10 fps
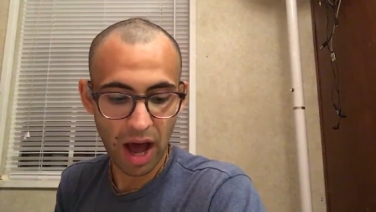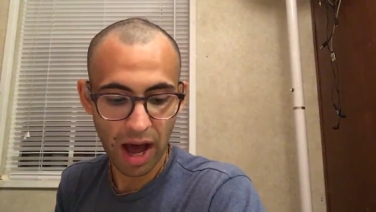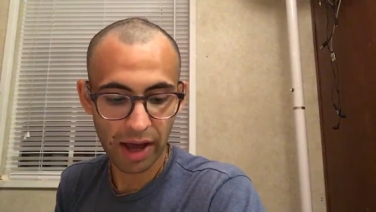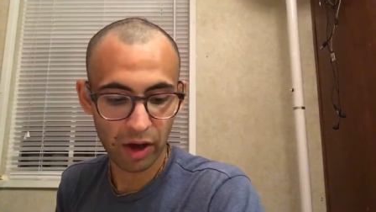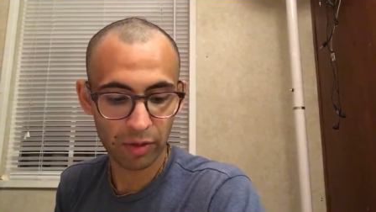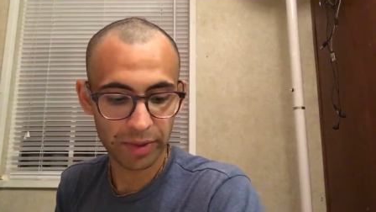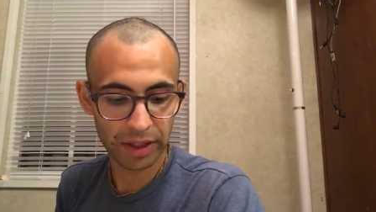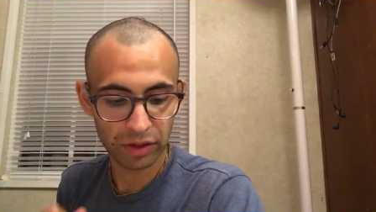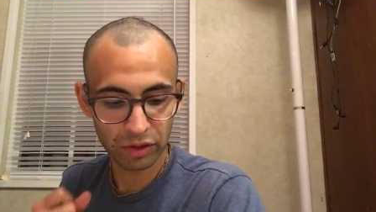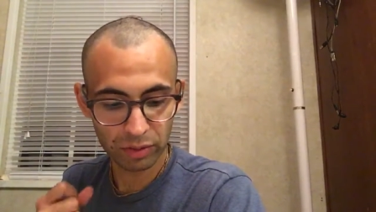I hope
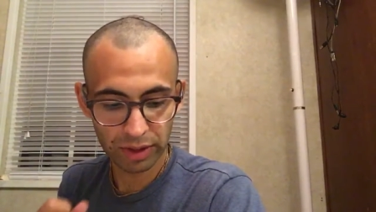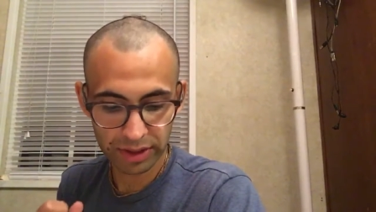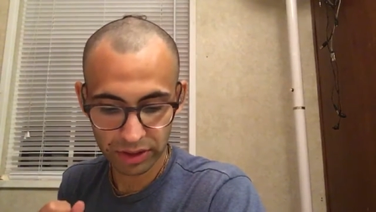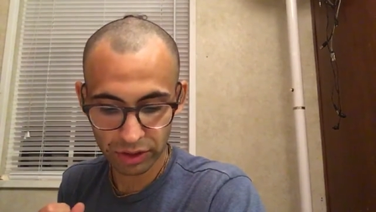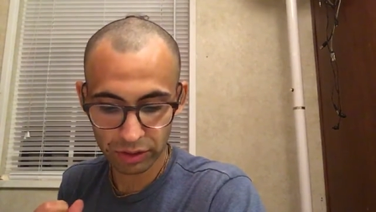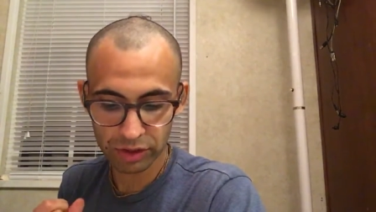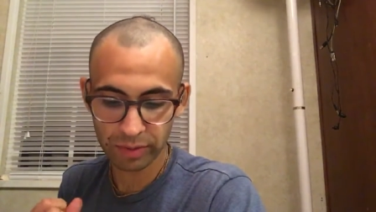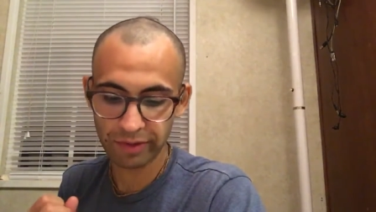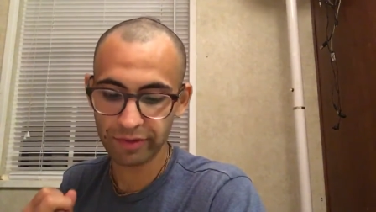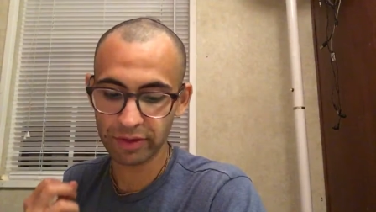that you will excuse
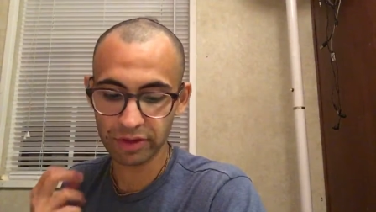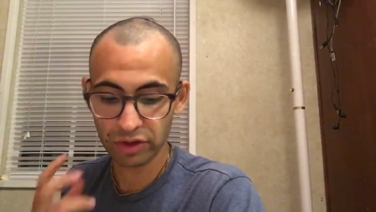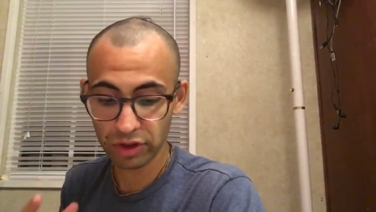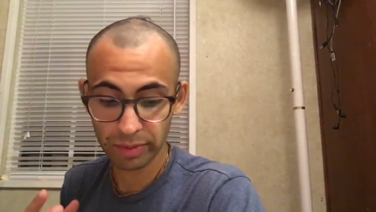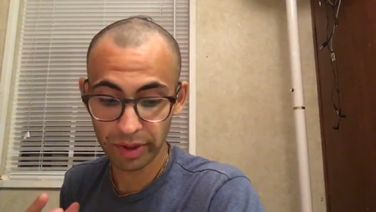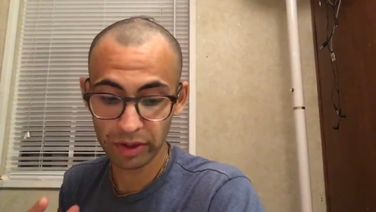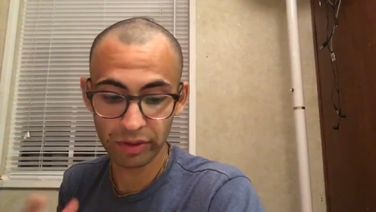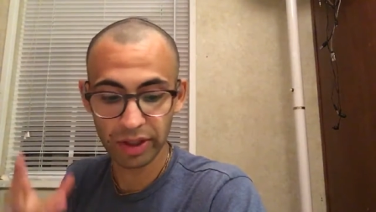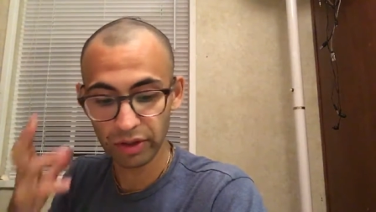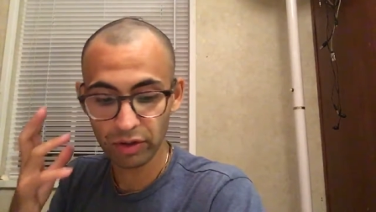me for disturbing you
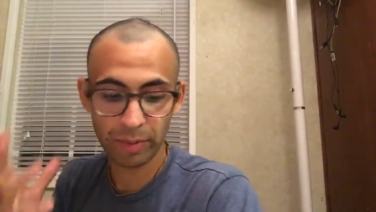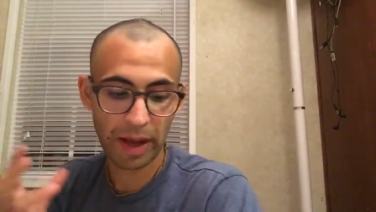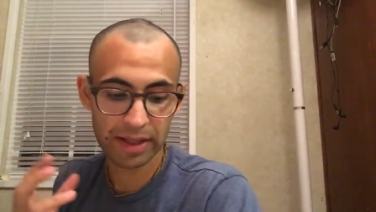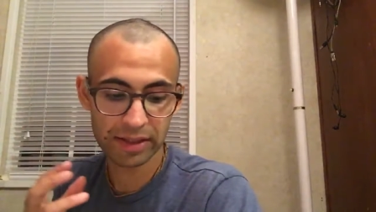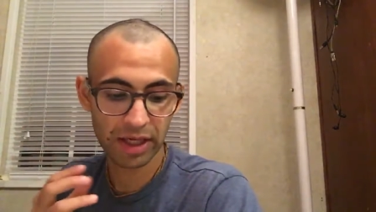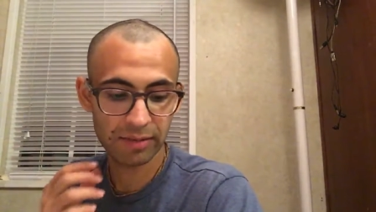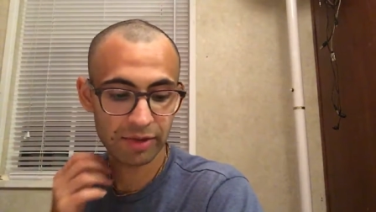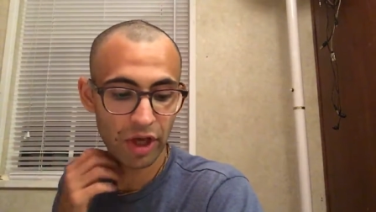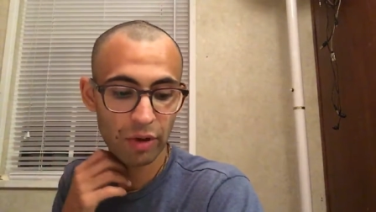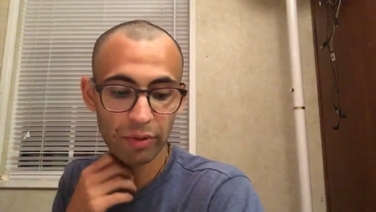in your
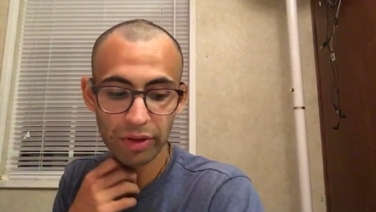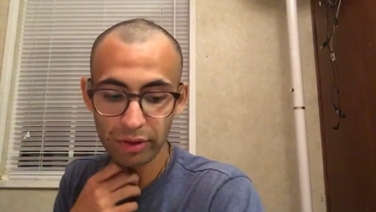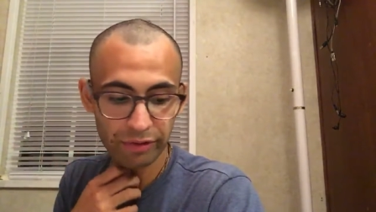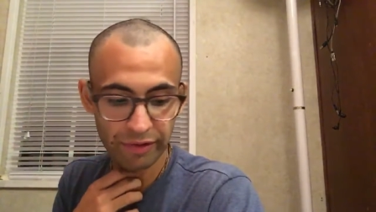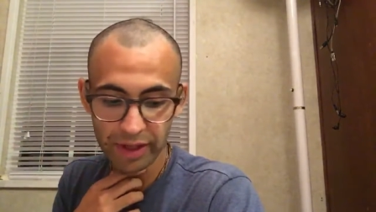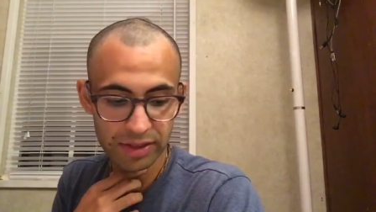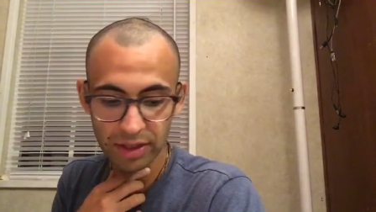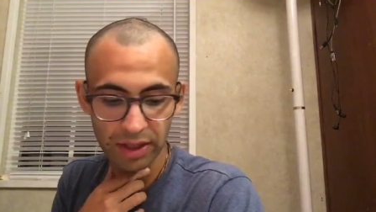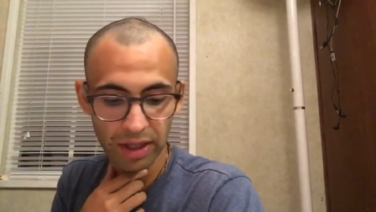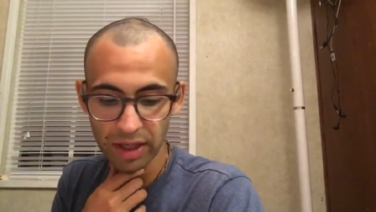pastimes with your friends
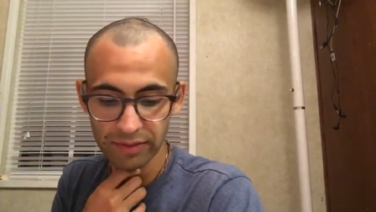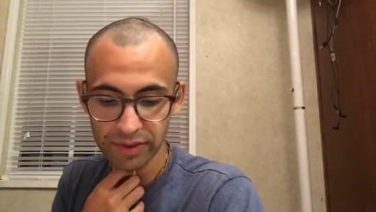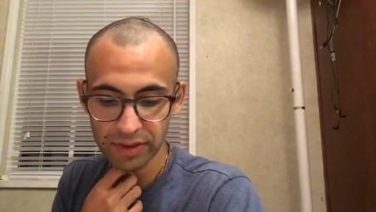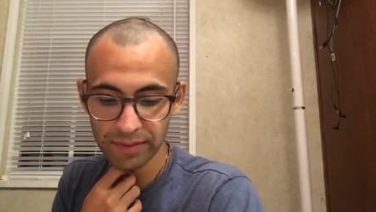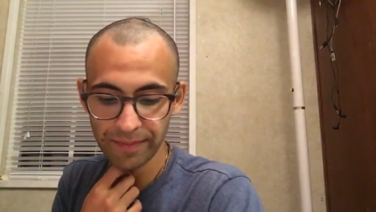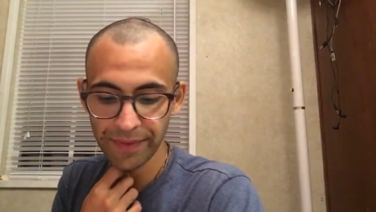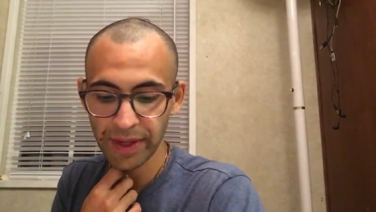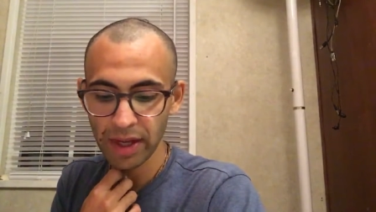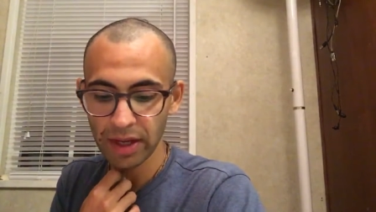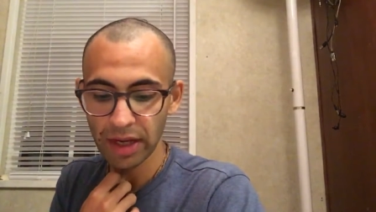and calves.
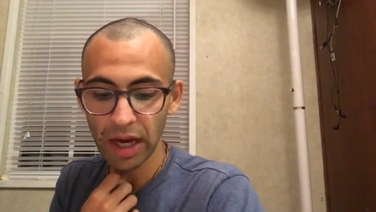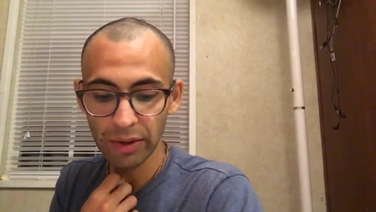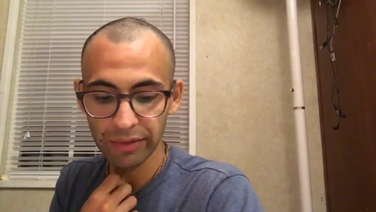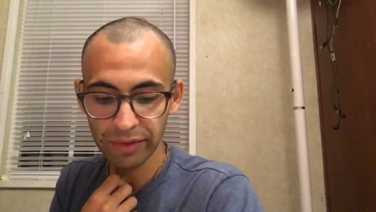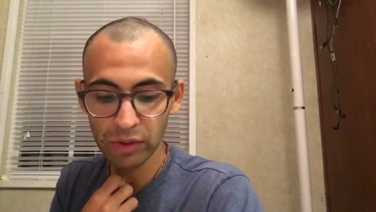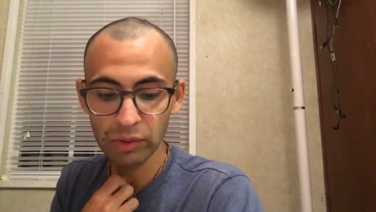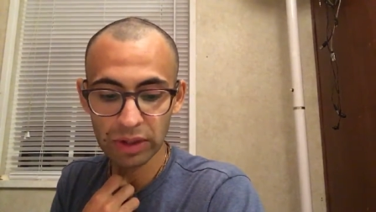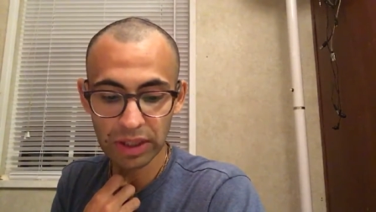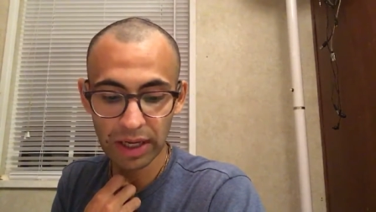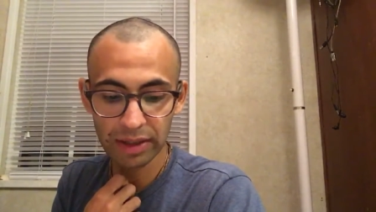Now, if you
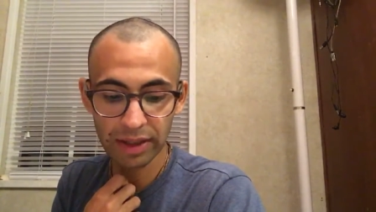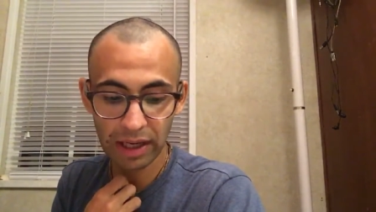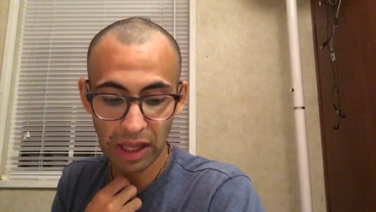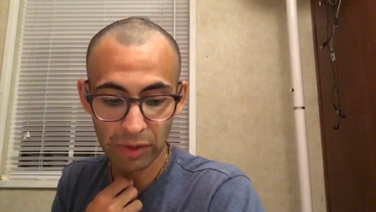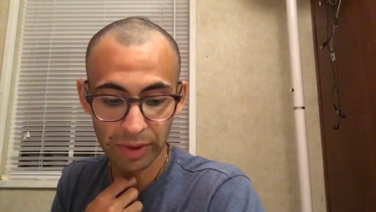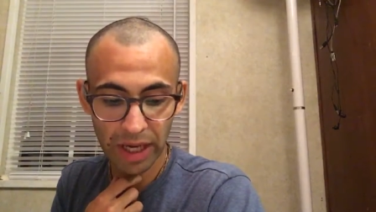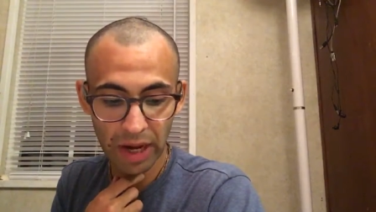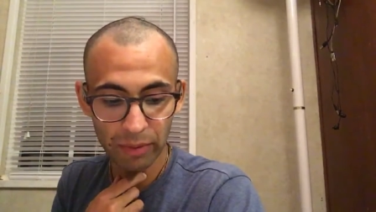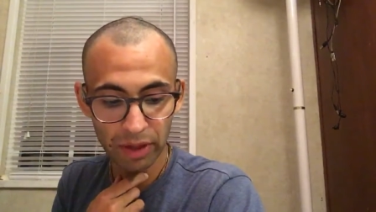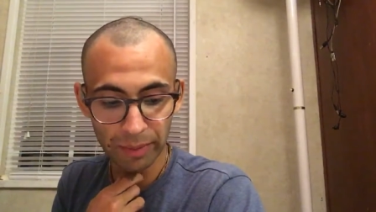will kindly allow me,
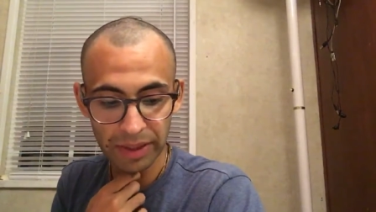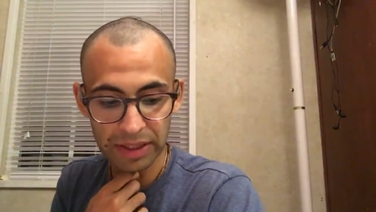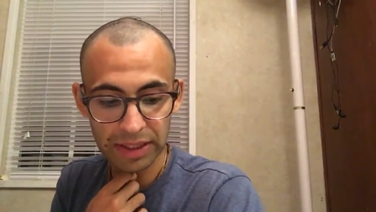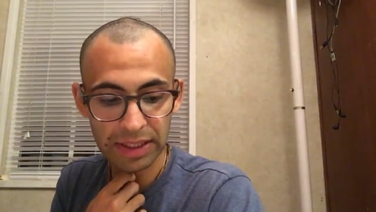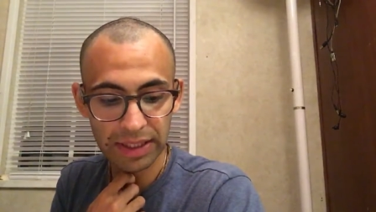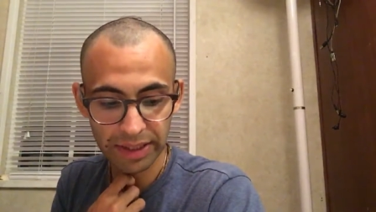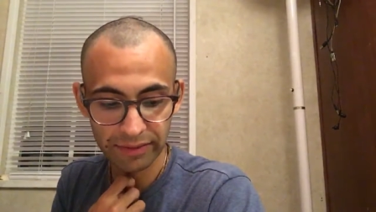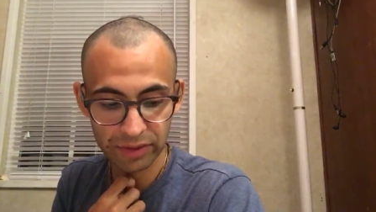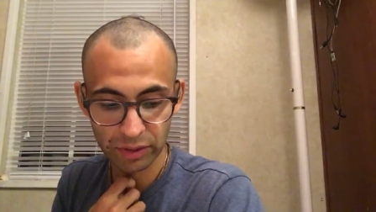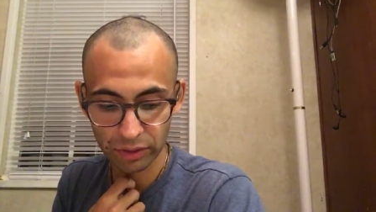I will immediately
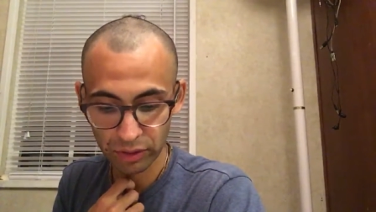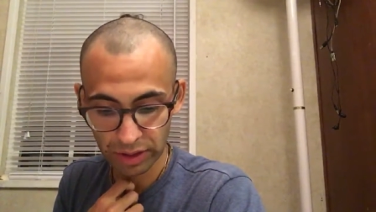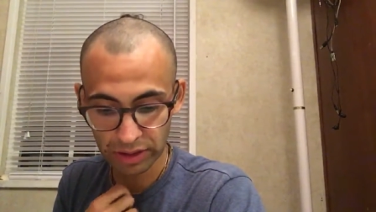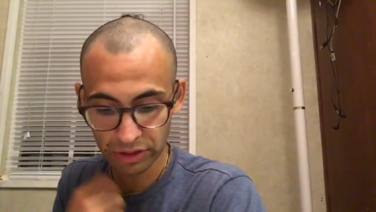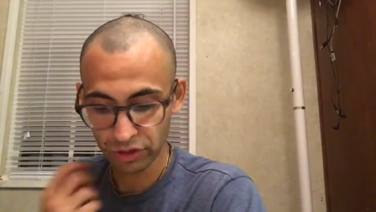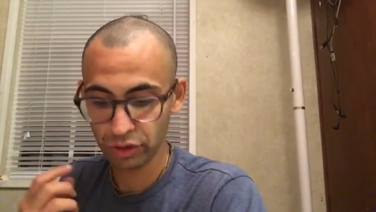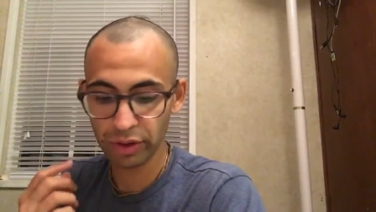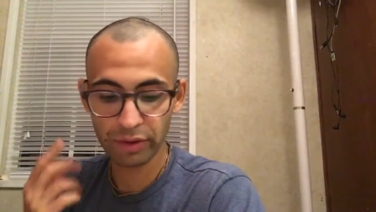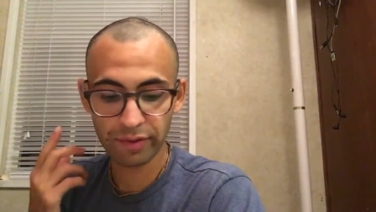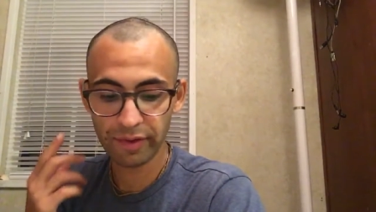leave so you can enjoy
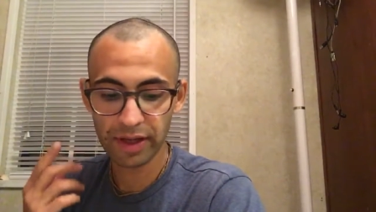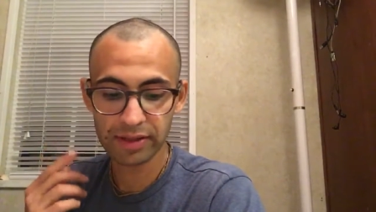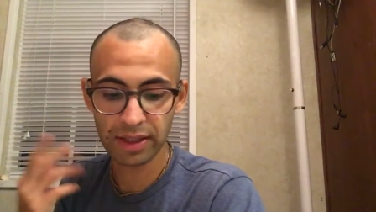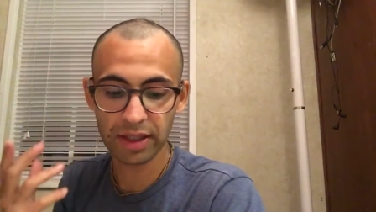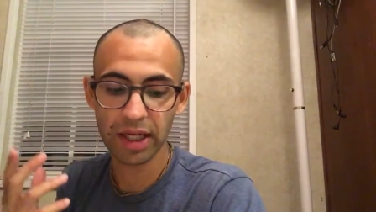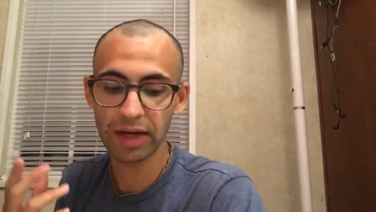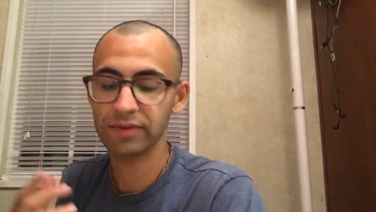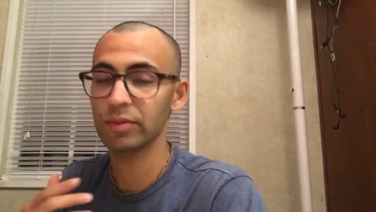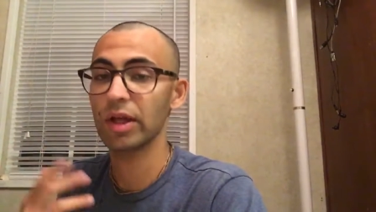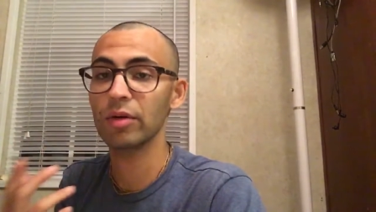your friends and
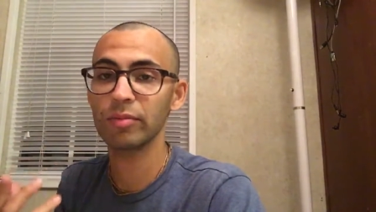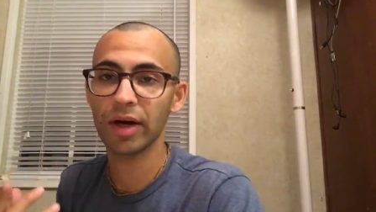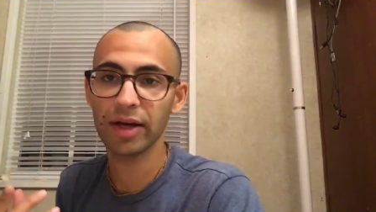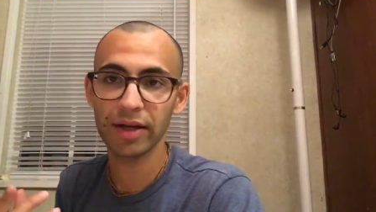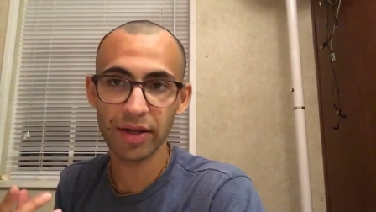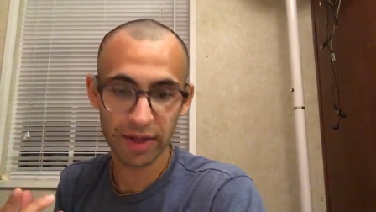calves without my